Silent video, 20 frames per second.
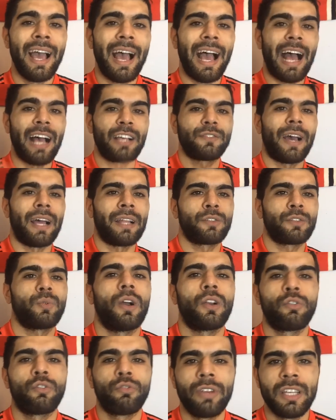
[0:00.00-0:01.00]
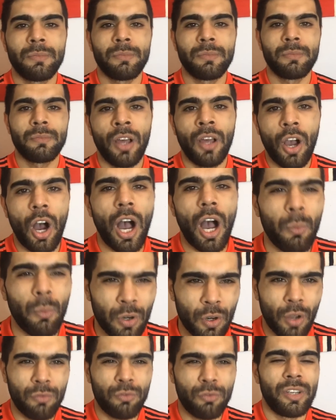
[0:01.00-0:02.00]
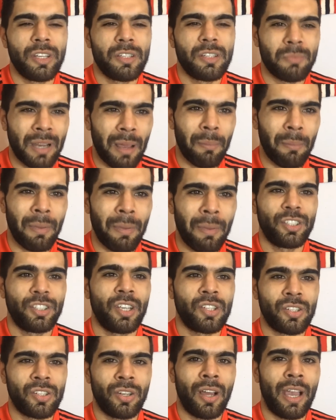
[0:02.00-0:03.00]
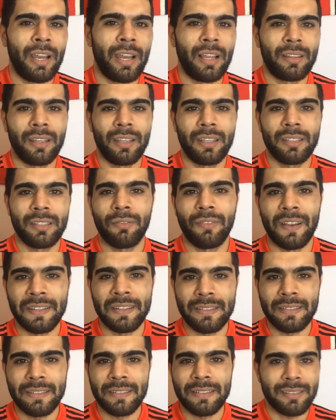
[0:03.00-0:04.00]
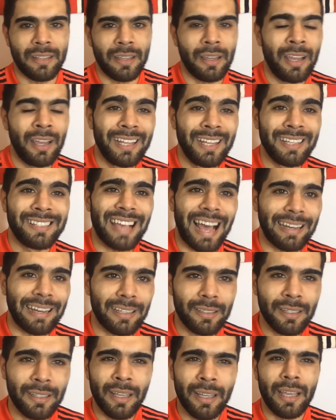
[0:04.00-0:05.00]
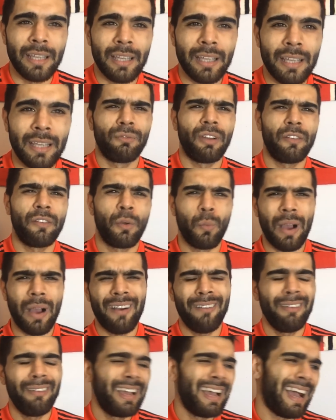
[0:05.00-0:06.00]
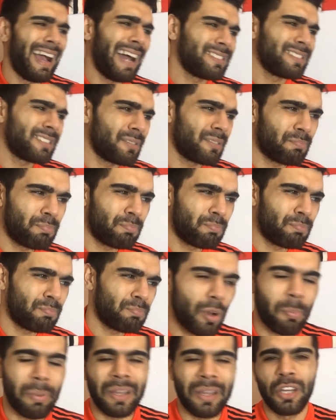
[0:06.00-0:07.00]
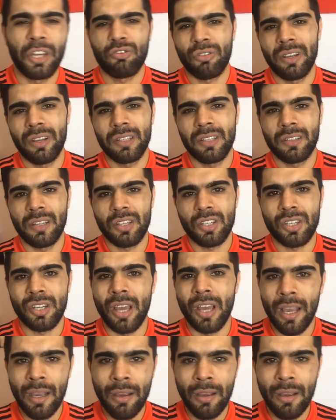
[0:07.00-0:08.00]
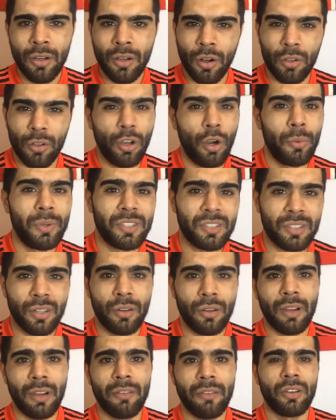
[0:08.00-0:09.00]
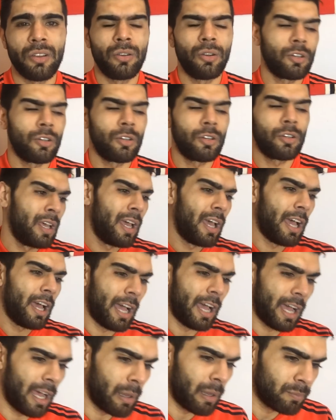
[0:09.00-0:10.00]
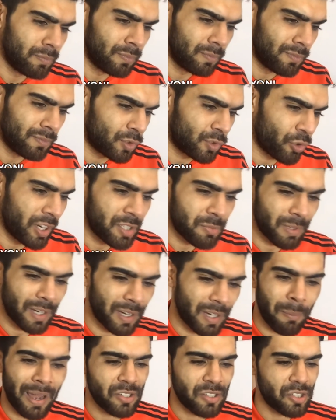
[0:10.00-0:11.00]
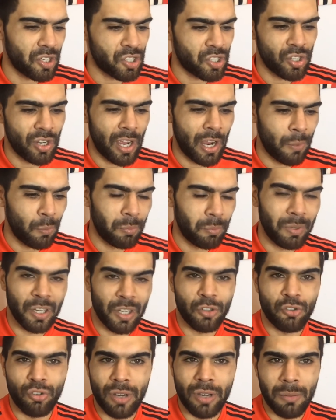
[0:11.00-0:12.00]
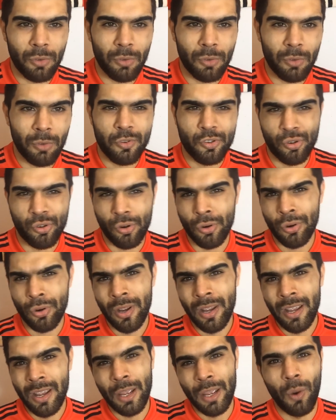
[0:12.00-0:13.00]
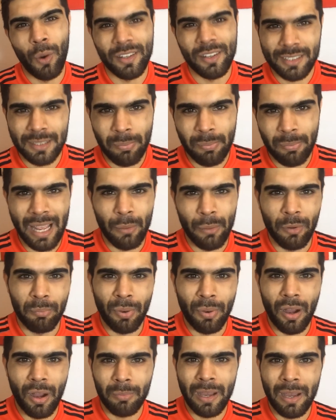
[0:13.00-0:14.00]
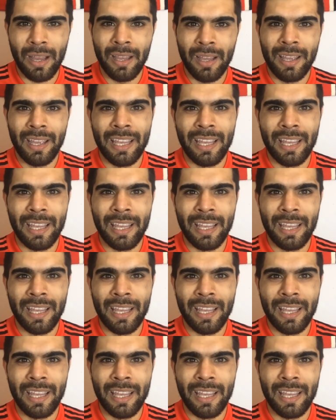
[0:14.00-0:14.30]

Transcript: As for Antoine Griezmann, I would love Griezmann at Manchester United. I think he's a fantastic talent. He's done very well. Hasn't pulled up any trees this year, although he's still very good. Griezmann at Manchester United would be a dream come true. He wants to play with Pogba.